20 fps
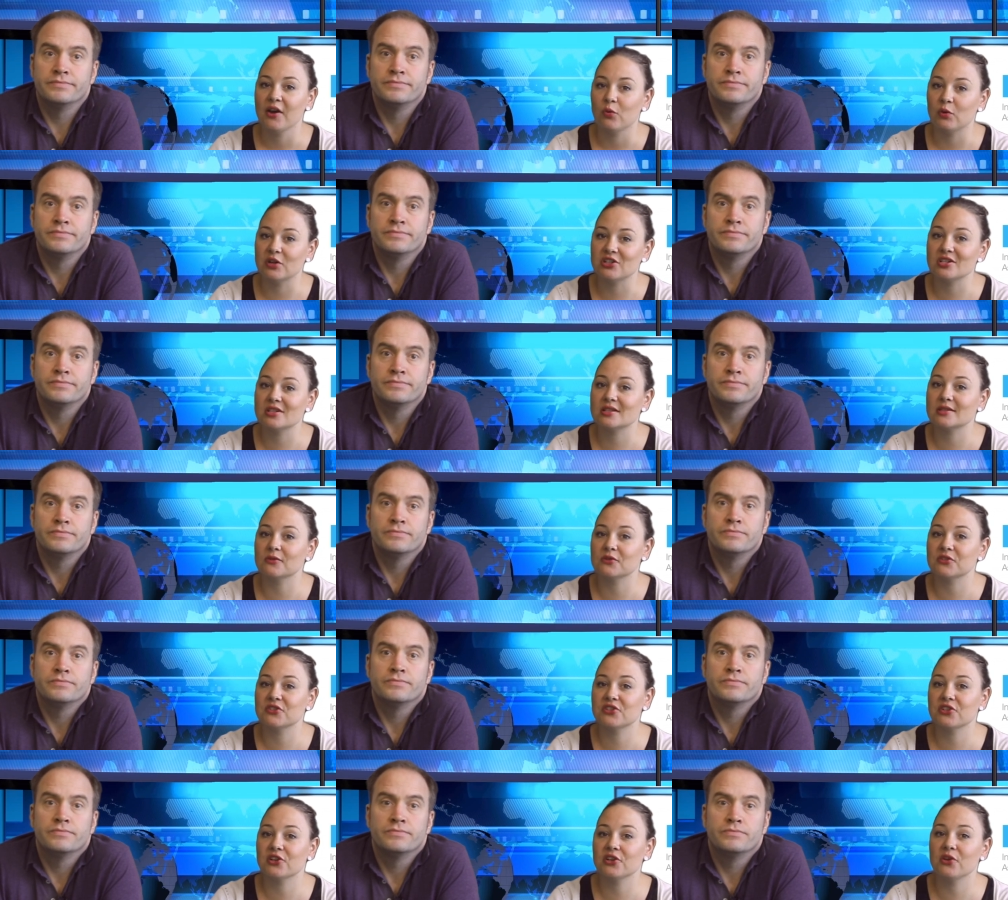Speaker 1: which has
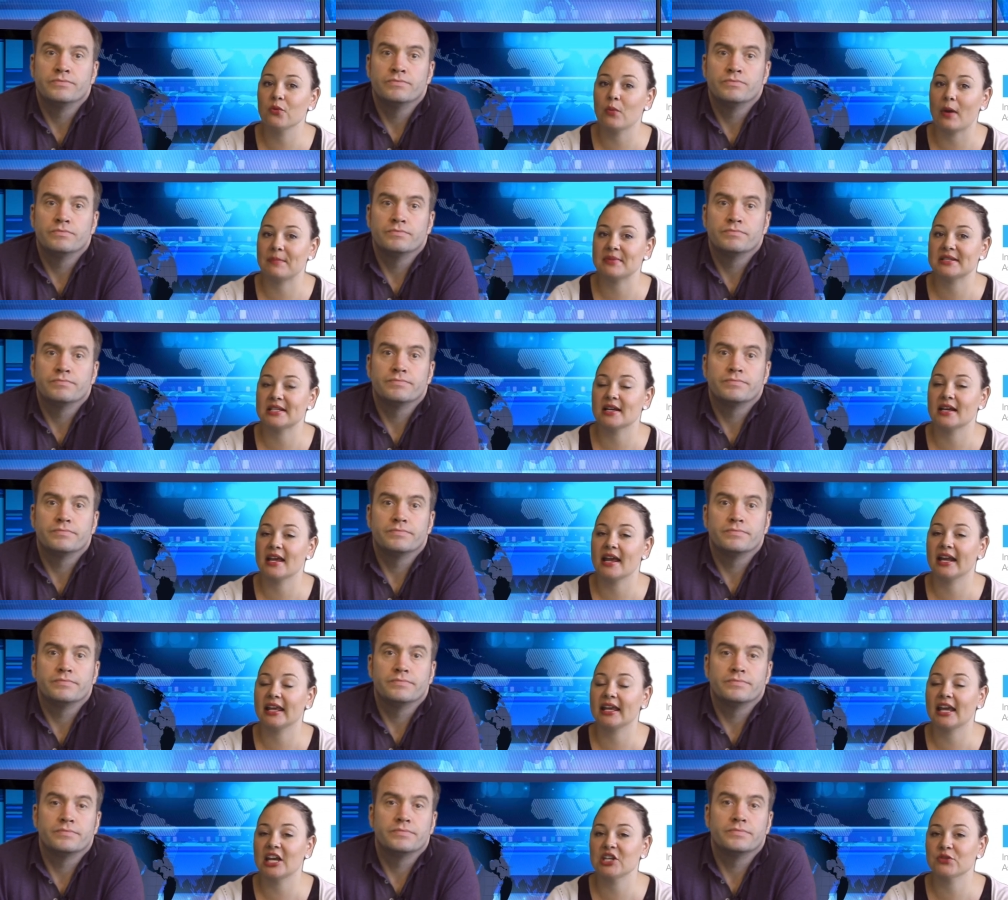launched a new website
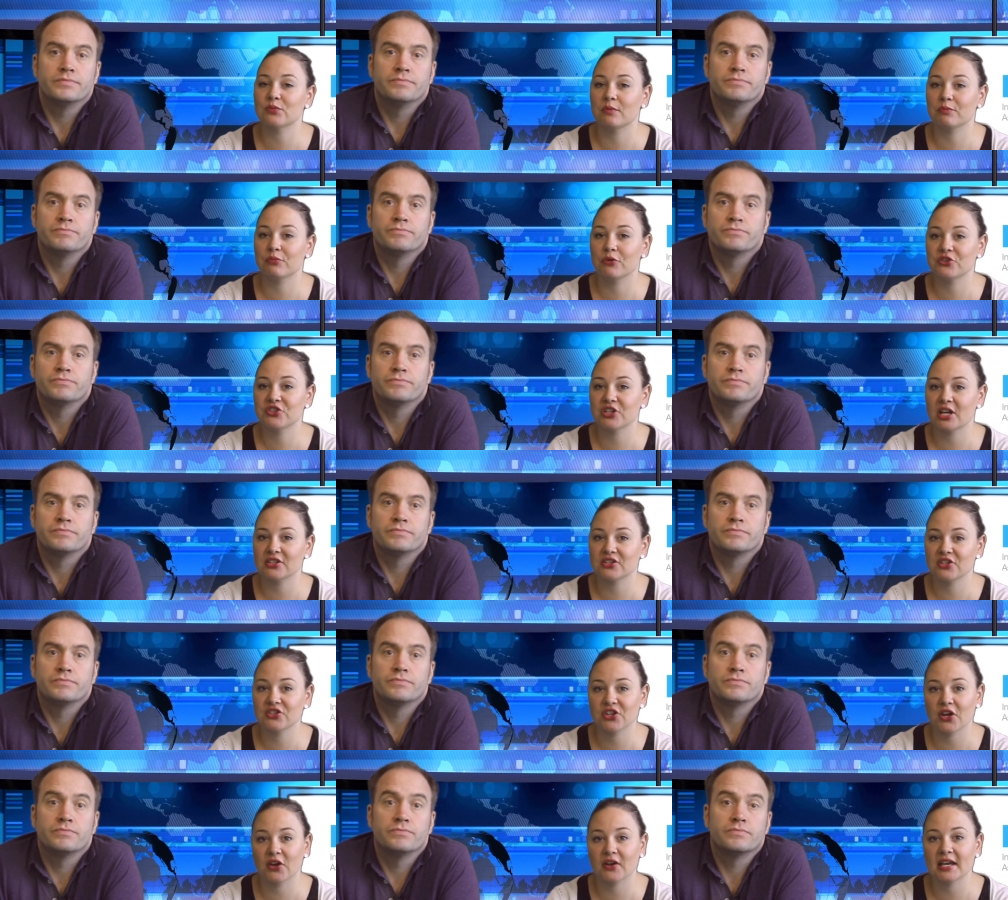and engagement
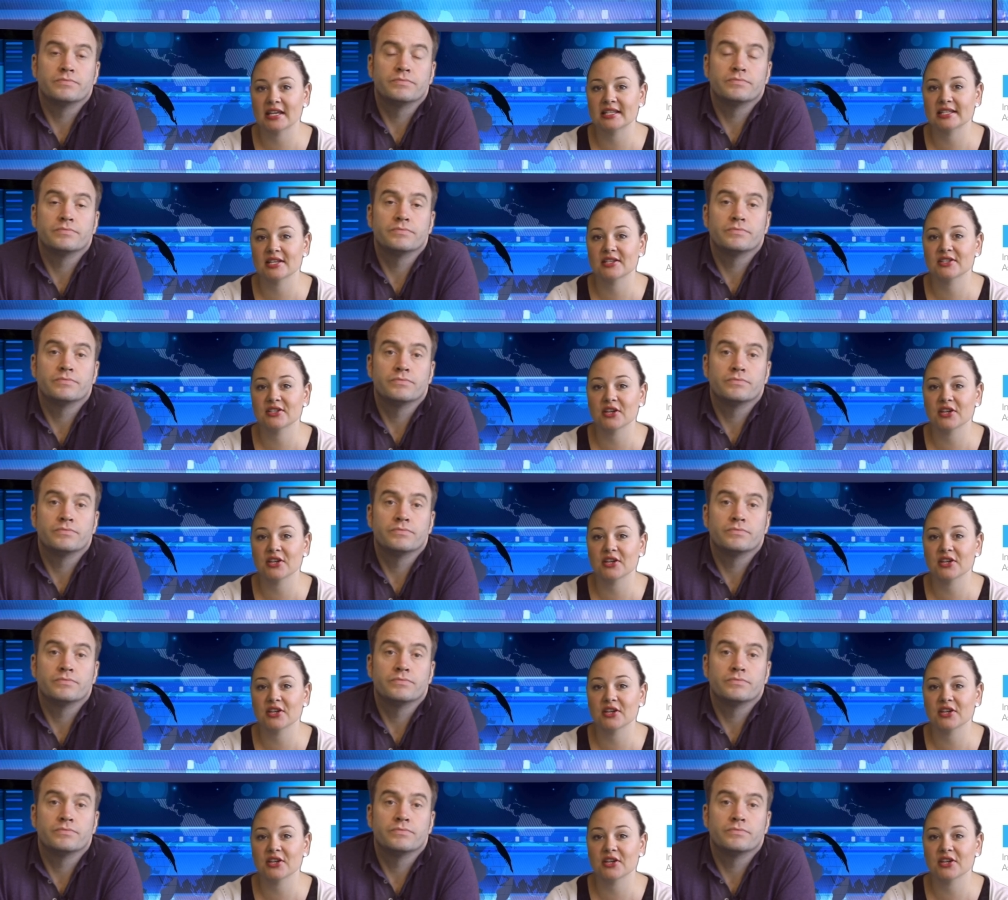project to showcase the